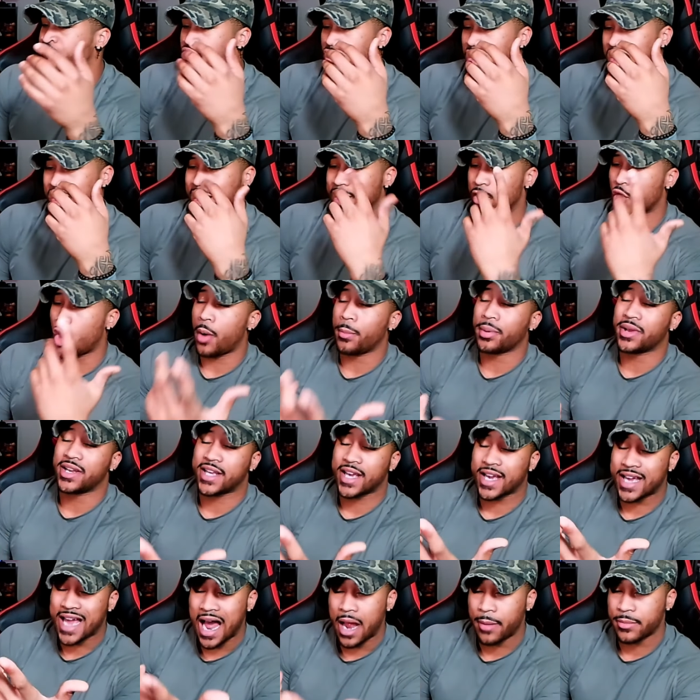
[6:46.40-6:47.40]
And I know I'm going to
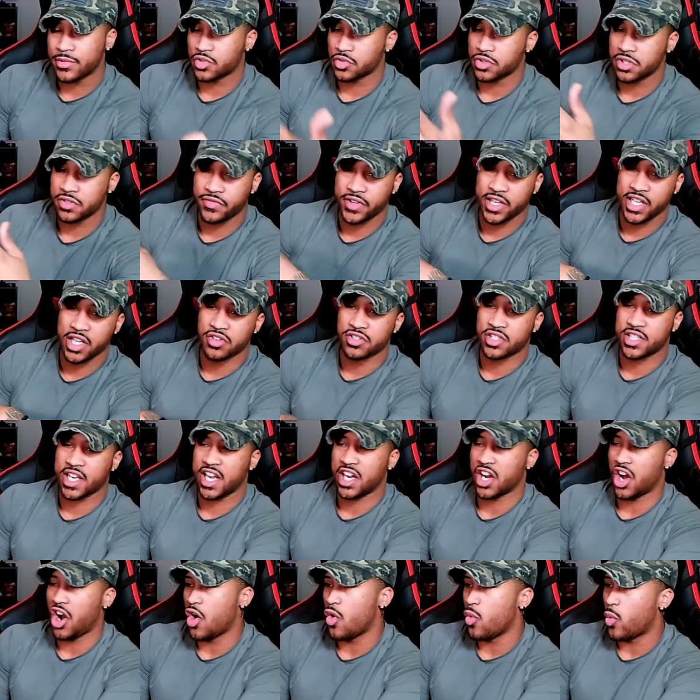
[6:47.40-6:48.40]
get comments on this video
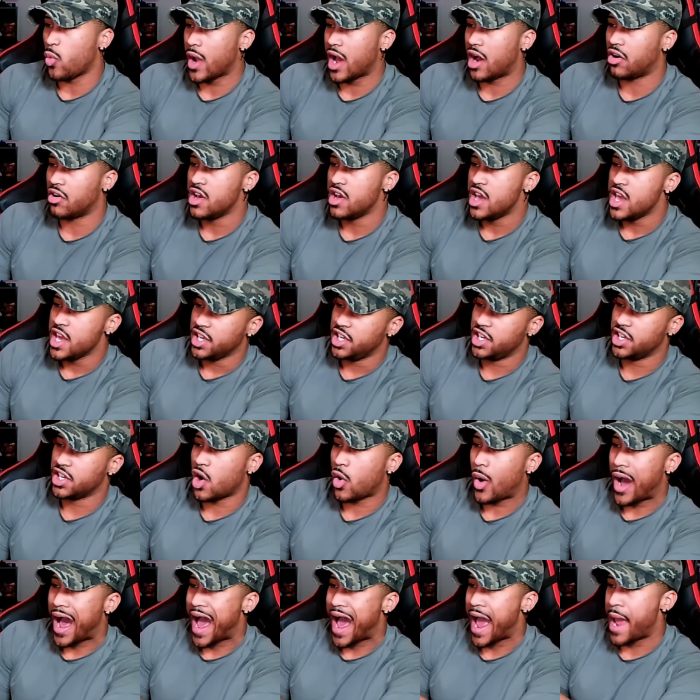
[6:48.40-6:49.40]
saying, oh, well, you
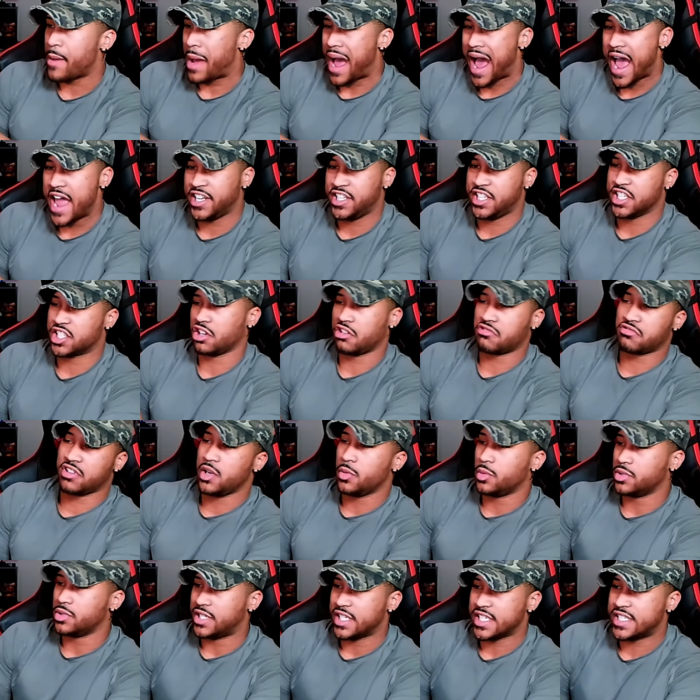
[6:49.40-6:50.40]
know, I disagree
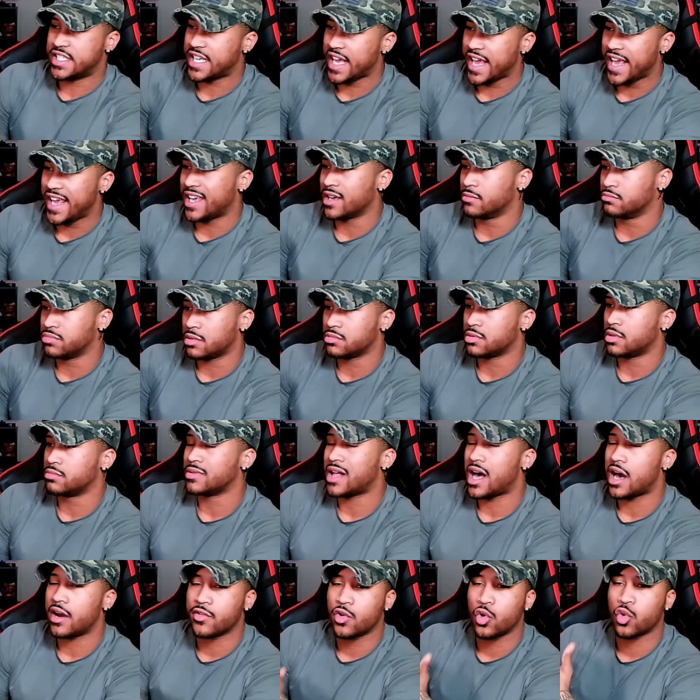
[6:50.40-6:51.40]
with this take and blah, blah,
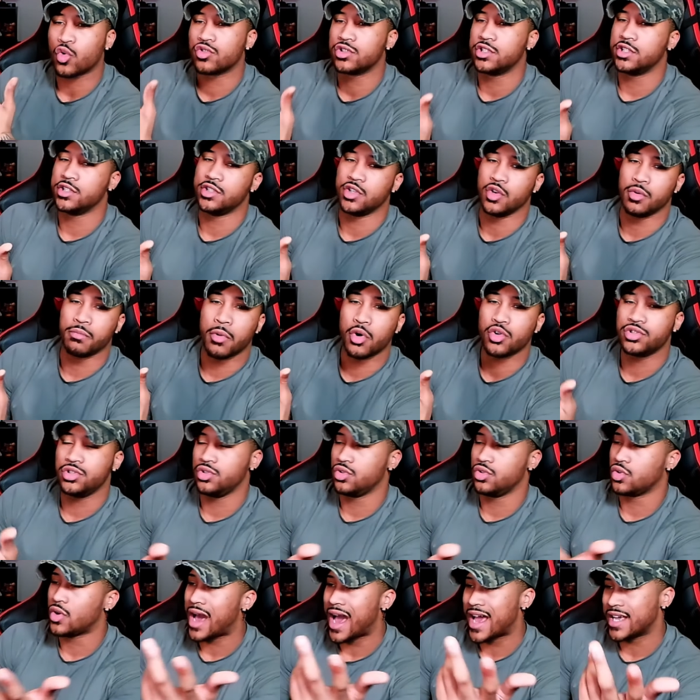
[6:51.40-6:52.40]
blah. Of course you do. Most of
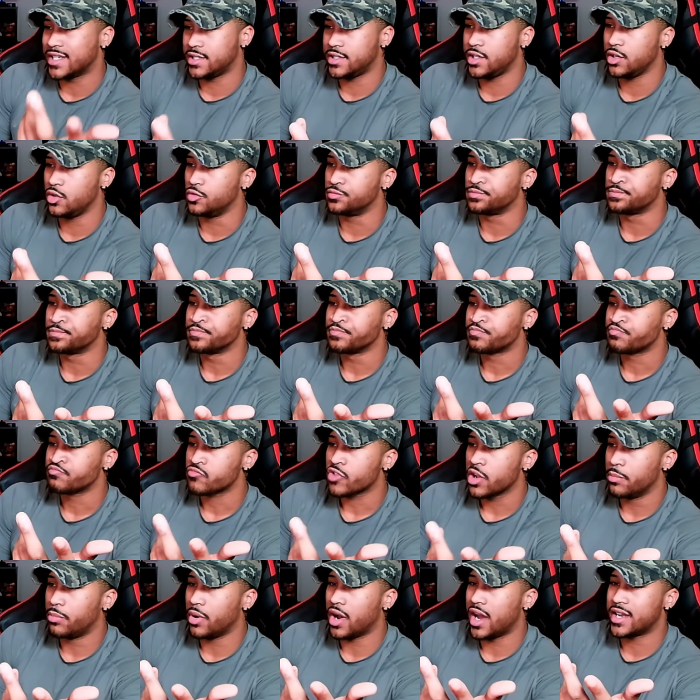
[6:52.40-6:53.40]
you guys do.
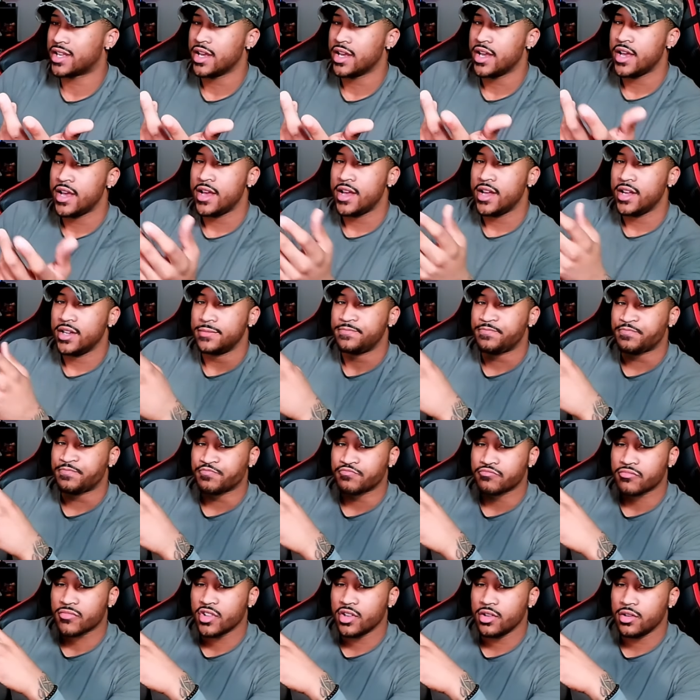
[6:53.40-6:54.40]
But
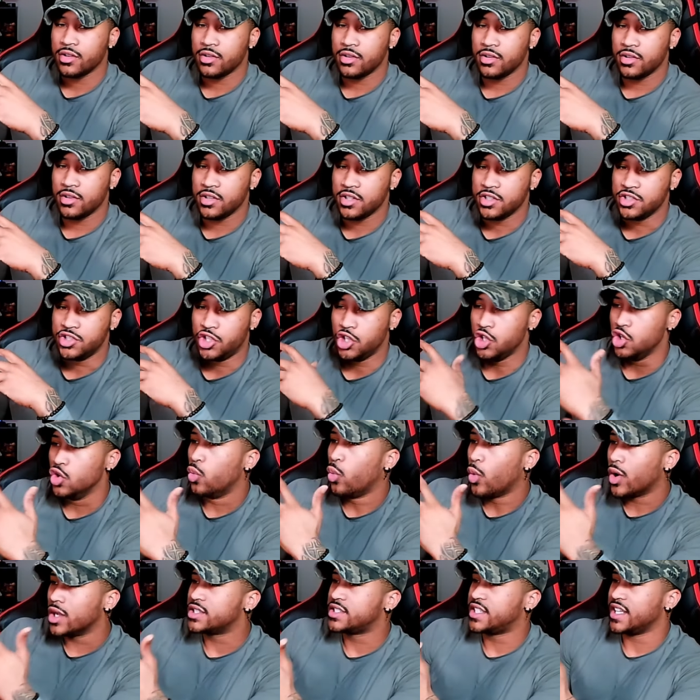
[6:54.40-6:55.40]
do you
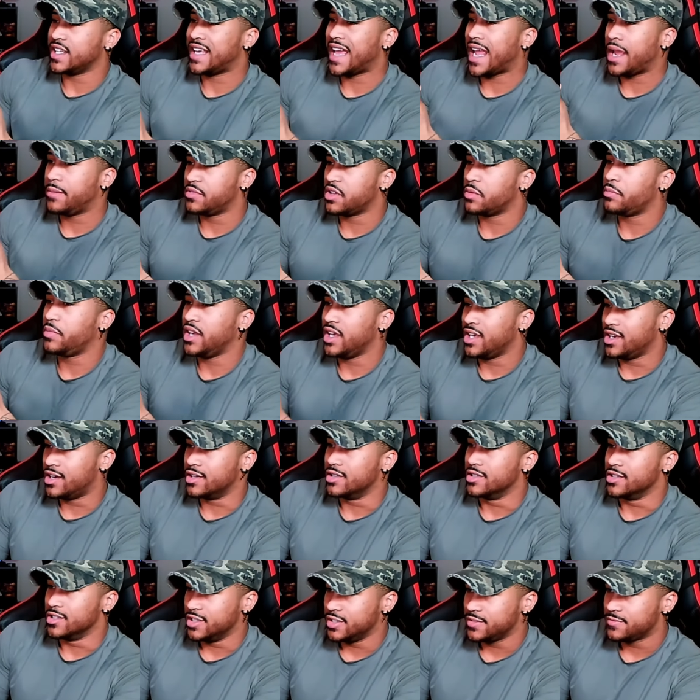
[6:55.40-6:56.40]
want the game to be
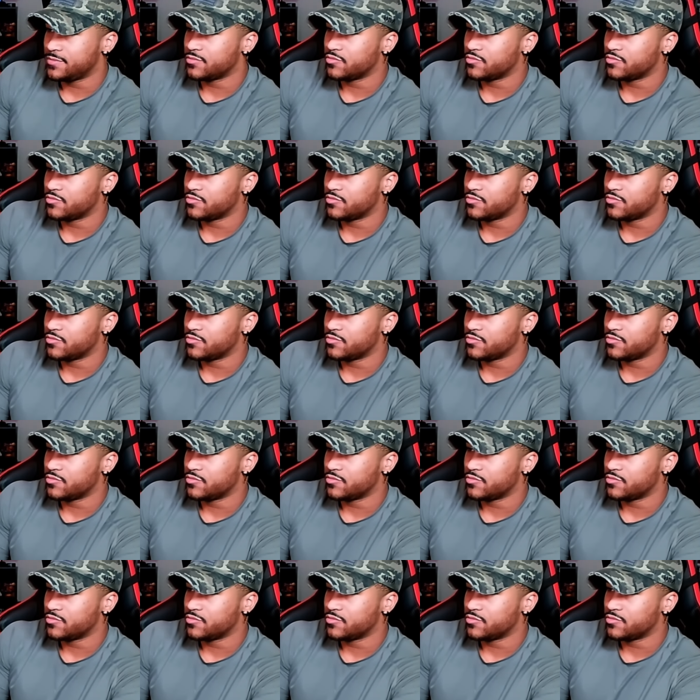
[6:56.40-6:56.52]
good?